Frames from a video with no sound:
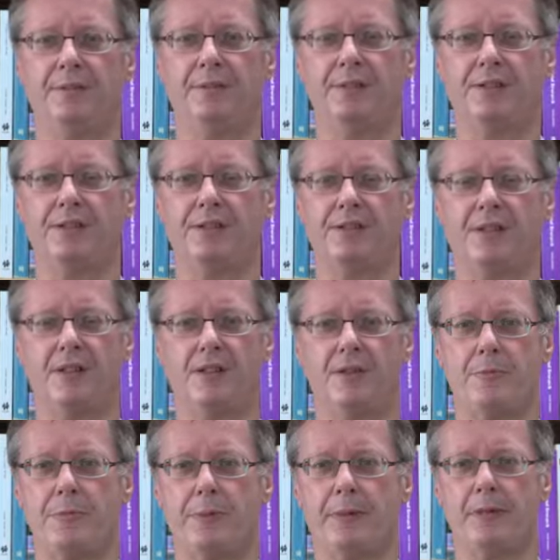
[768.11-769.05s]
This is
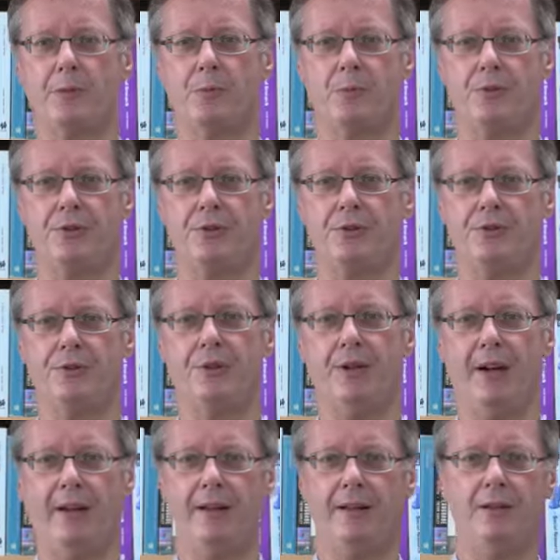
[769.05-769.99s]
kind of the period where students are
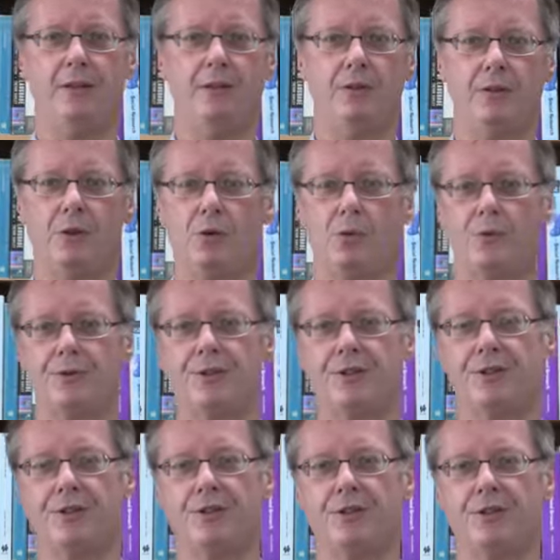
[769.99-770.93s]
adding new
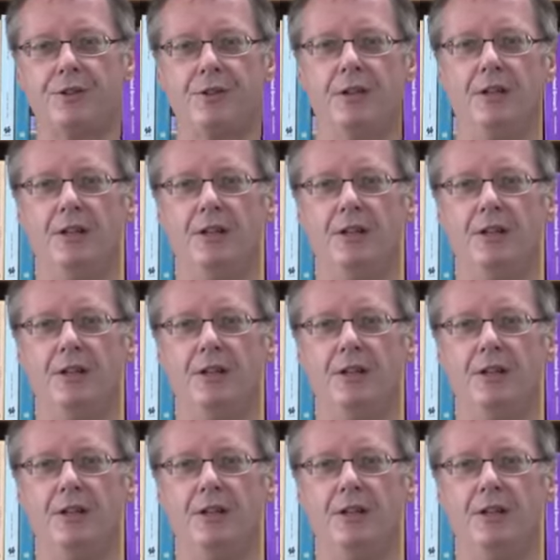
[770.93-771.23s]
courses and